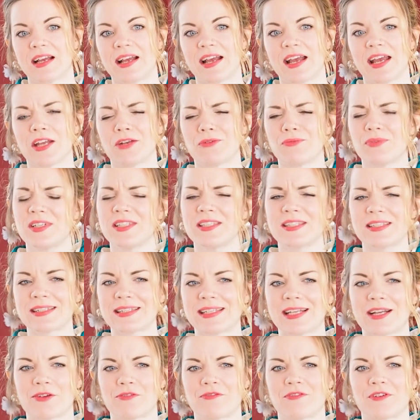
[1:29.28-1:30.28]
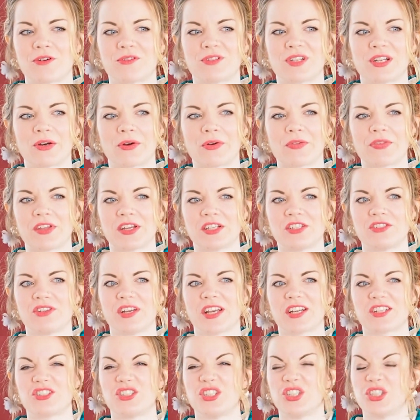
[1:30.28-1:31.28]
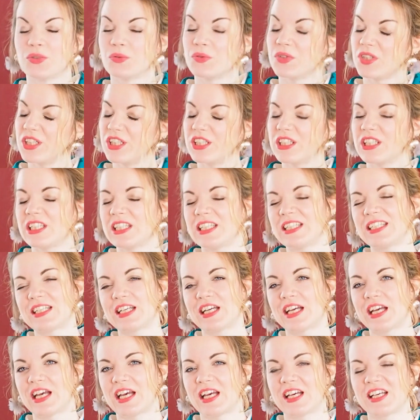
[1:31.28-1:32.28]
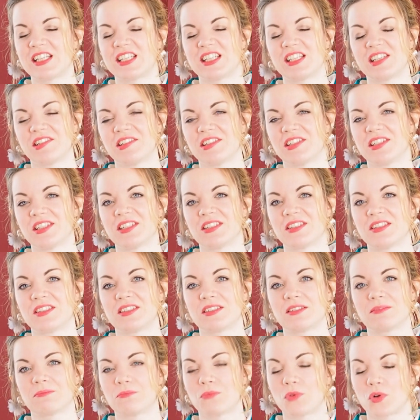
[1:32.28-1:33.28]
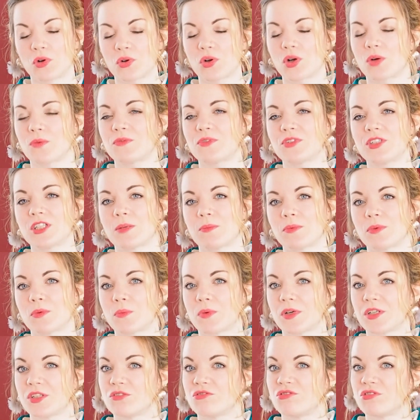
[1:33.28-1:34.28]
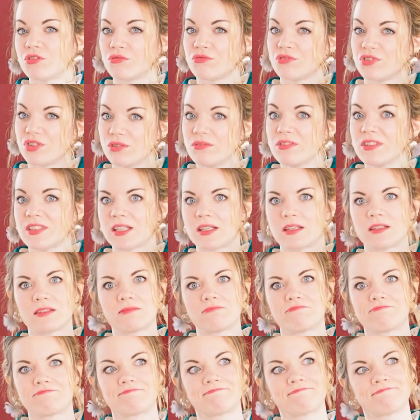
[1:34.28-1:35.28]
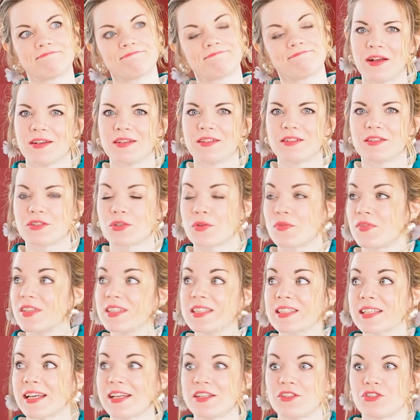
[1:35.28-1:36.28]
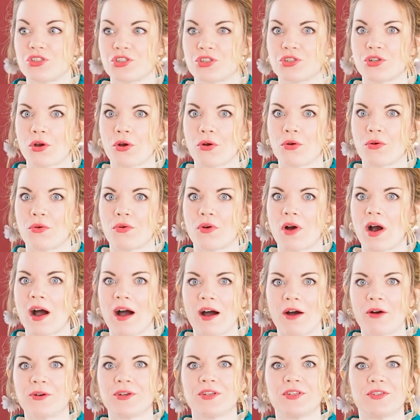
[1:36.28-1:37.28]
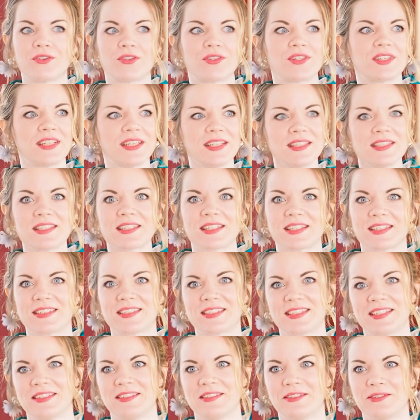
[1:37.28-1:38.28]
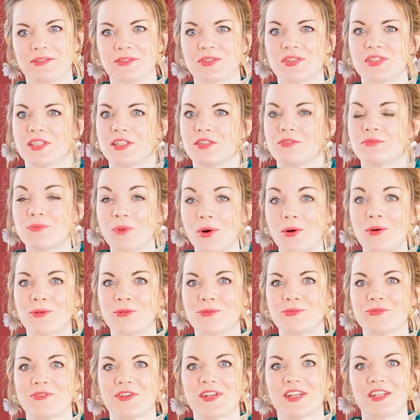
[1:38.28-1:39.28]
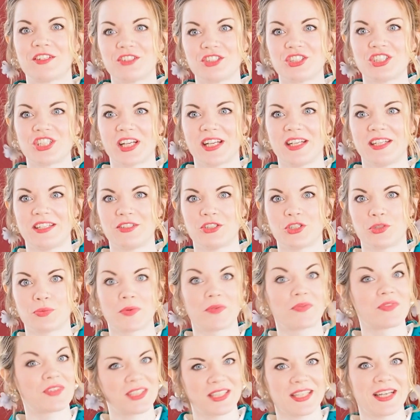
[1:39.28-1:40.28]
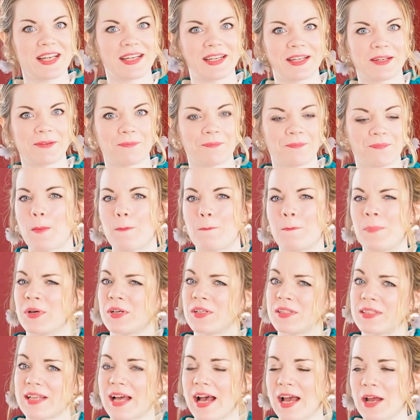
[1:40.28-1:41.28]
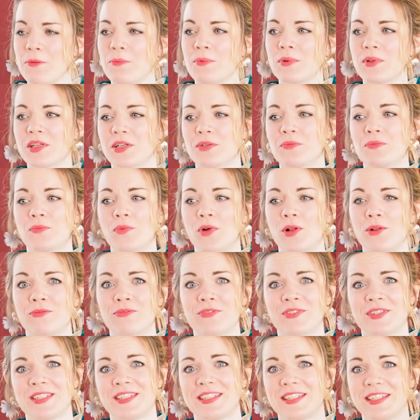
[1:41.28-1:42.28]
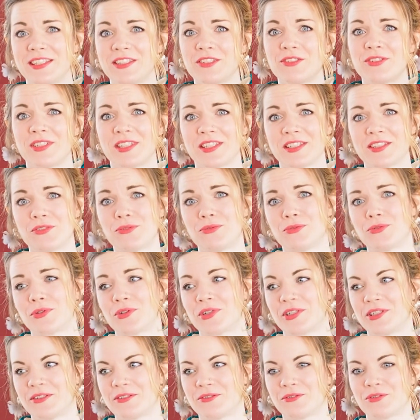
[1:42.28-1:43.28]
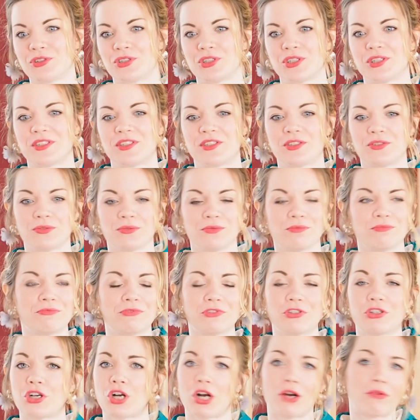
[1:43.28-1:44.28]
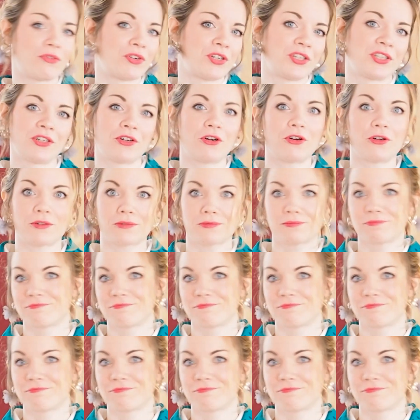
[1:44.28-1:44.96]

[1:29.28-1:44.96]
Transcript: And recently I found out that you actually don't need it, and it's more comfortable when you don't use it. So this can show how your kitsuke skills evolve and change with the time. But I will involve it in today's tutorial just to cover it all.